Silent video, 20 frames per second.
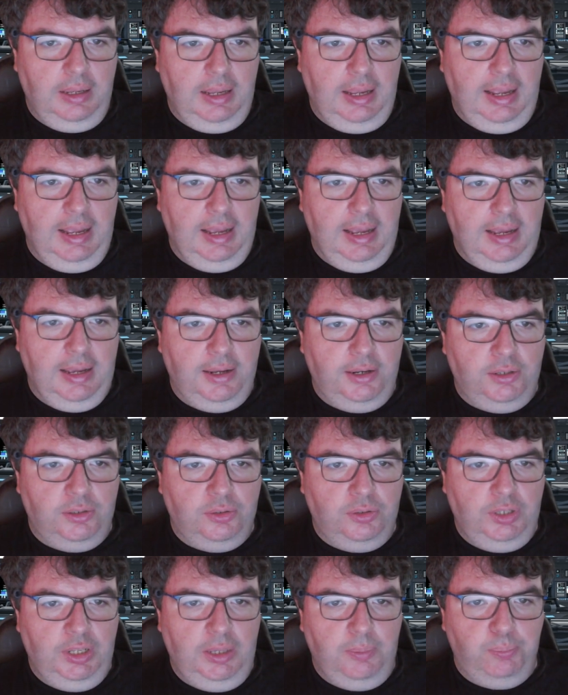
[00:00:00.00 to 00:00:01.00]

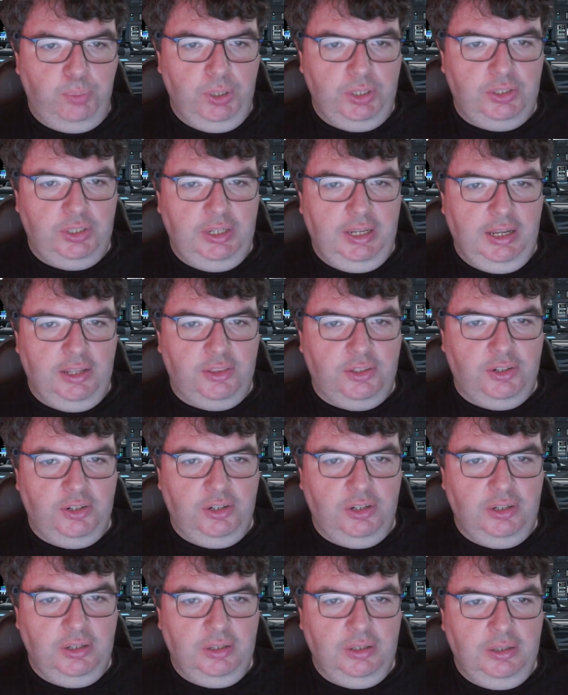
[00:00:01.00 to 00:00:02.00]
and he put
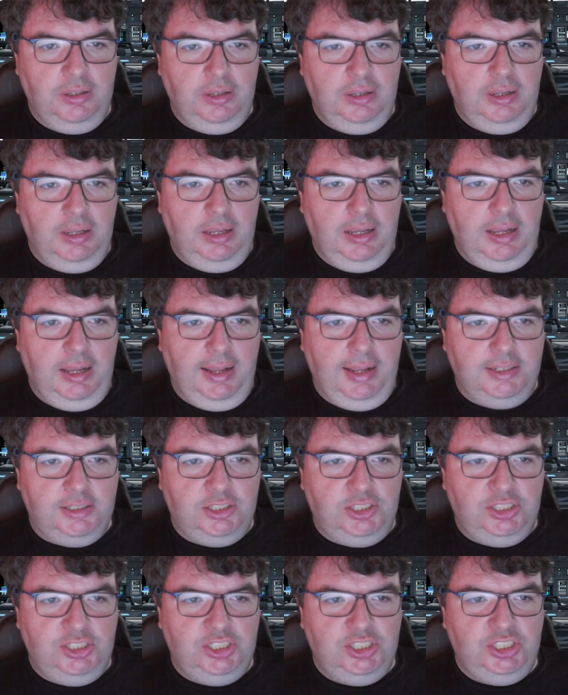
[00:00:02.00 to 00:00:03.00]
together a
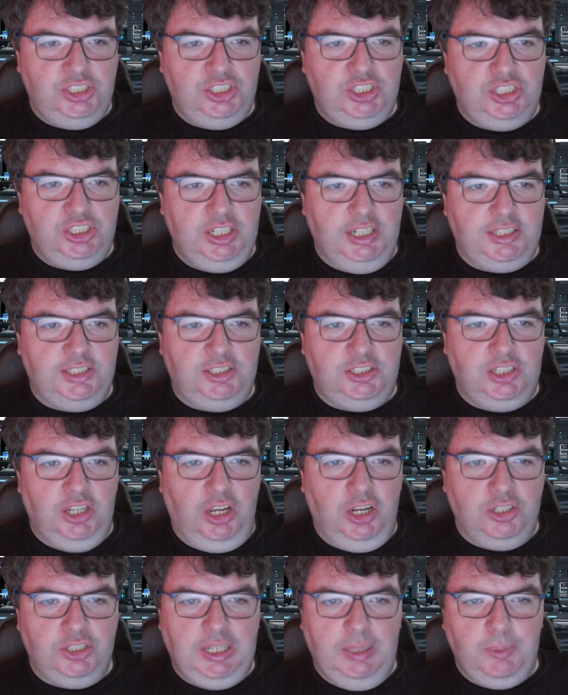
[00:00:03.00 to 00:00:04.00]
six
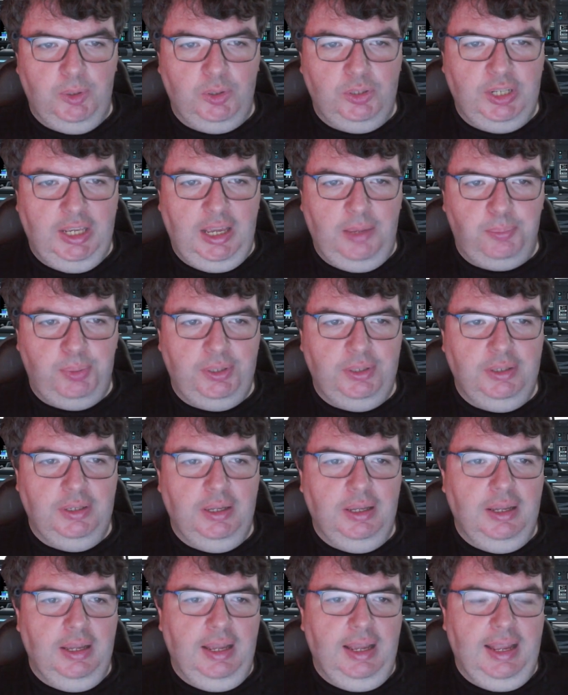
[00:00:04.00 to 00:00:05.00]
song demo tape
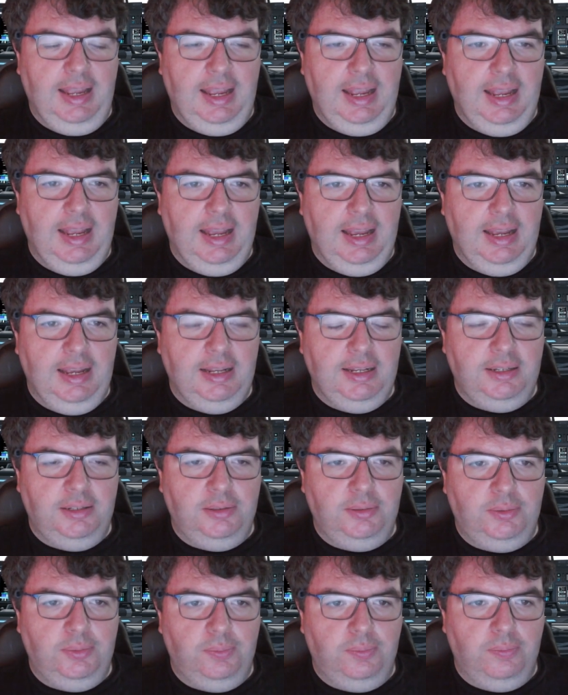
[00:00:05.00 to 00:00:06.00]

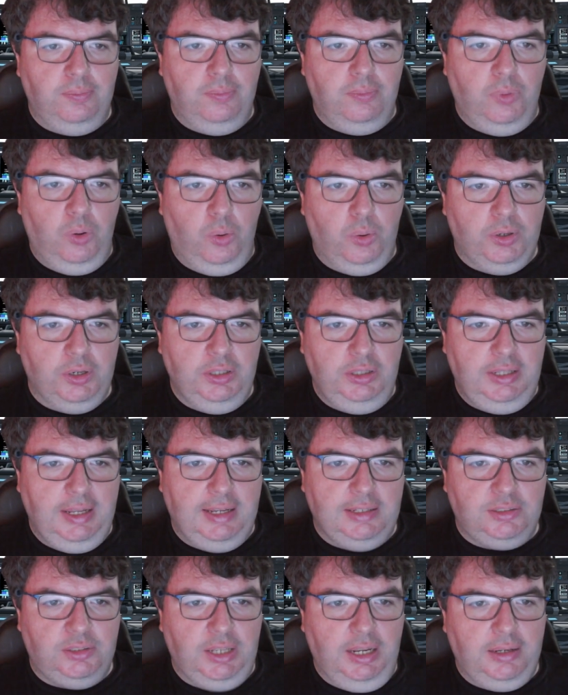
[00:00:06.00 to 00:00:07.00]
and more or
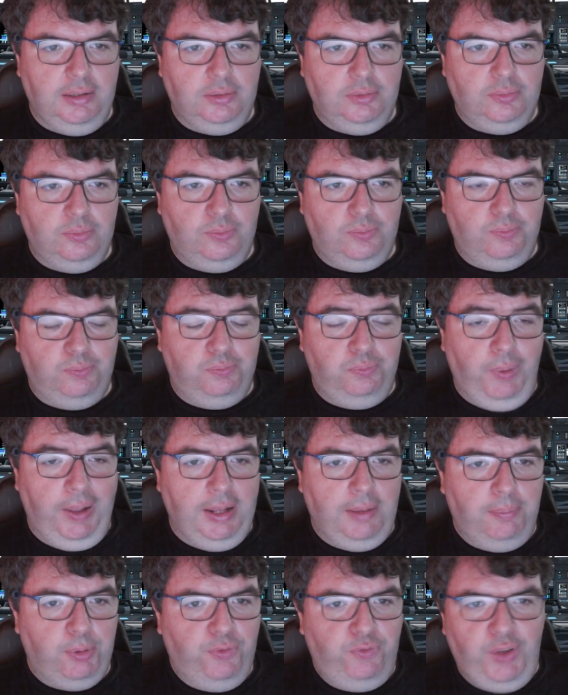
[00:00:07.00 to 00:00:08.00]
less like
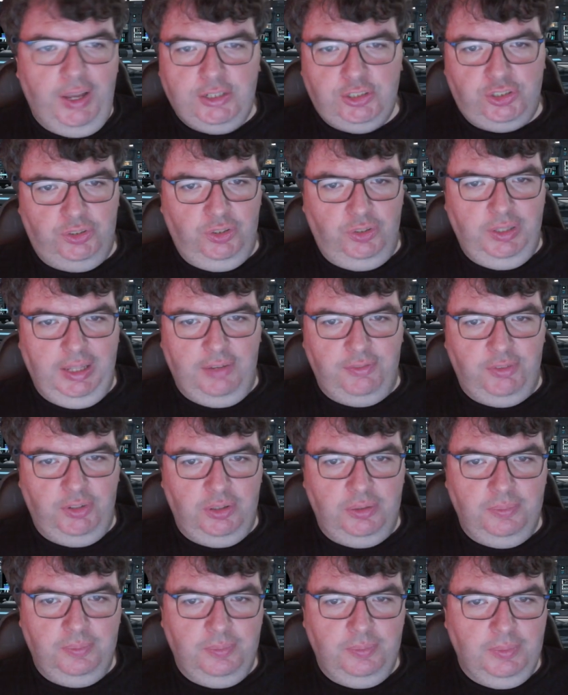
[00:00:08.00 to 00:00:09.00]
at a professional
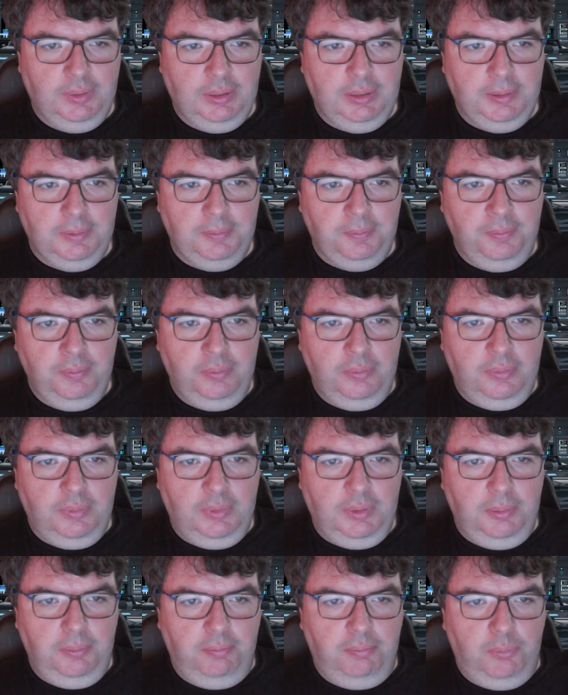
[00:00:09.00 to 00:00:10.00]
level,
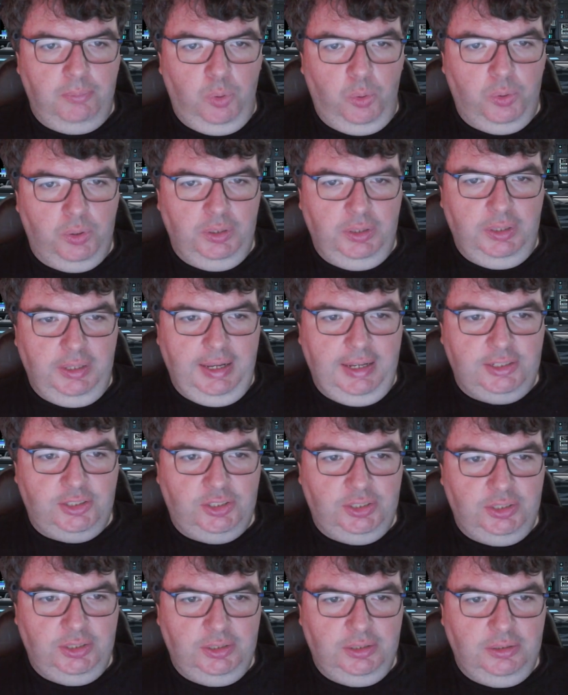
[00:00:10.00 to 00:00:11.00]
more or
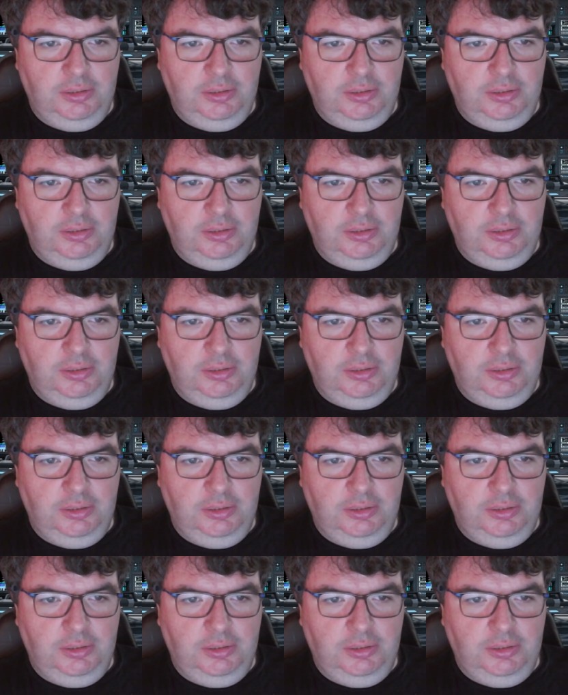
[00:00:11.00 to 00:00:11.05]
less.